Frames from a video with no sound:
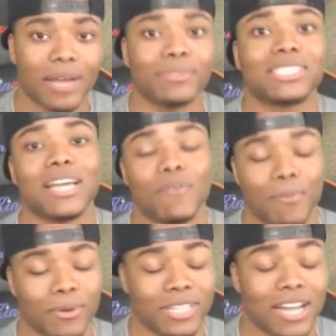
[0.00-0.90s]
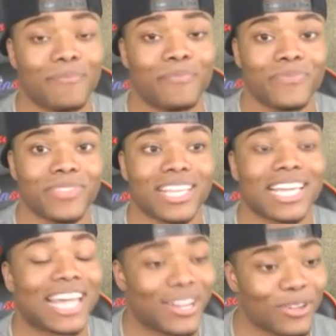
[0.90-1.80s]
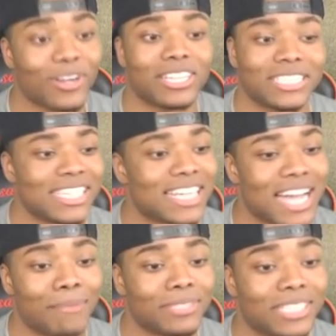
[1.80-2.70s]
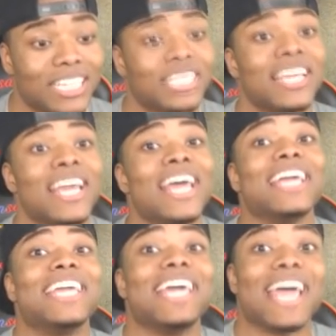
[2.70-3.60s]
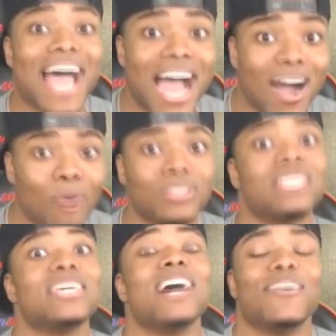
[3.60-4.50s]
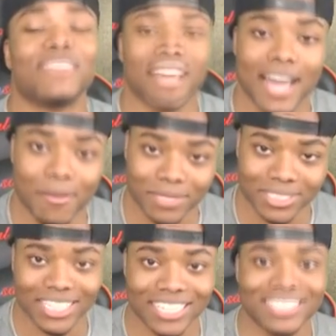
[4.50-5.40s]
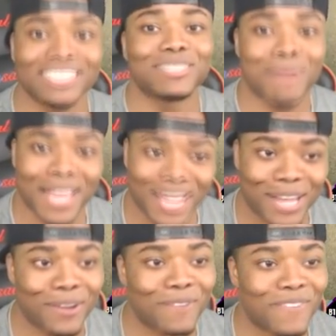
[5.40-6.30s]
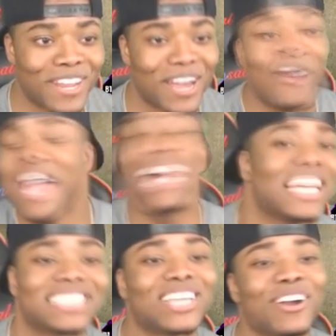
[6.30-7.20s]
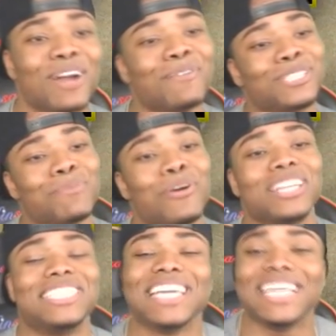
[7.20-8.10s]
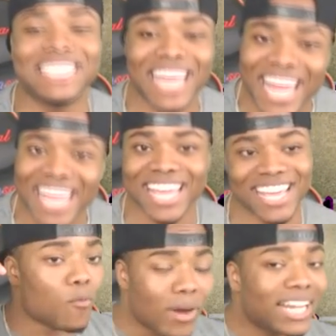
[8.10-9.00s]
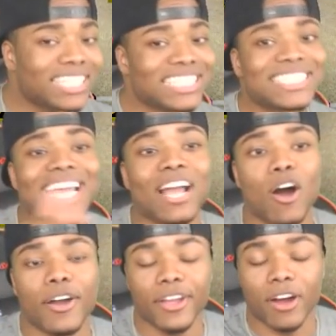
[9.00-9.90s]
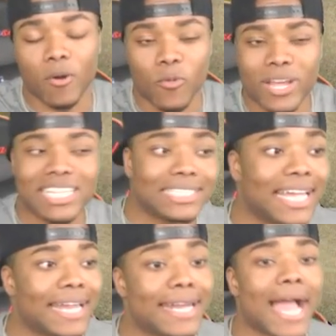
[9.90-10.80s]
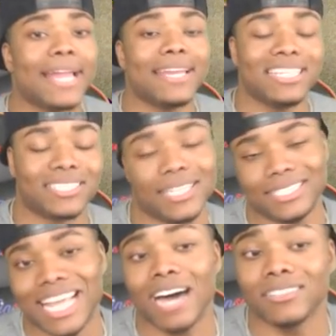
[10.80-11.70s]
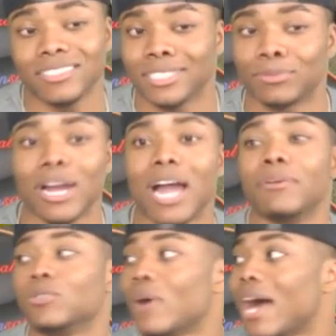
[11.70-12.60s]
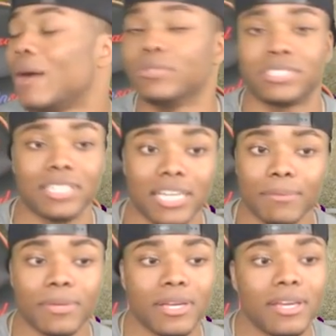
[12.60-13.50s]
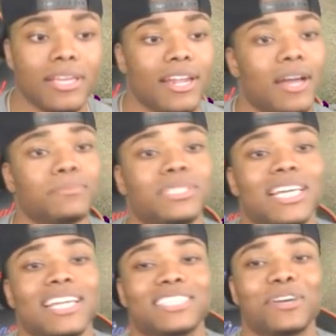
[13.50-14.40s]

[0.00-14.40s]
I'm going to say it one more time because I know y'all still in the comment section. Get out of the comment section, smack a like on the video, and let's turn up with your boy TG. Want to just thank all y'all. We just hit 96,000 subscribers while I was asleep. You know what I'm saying?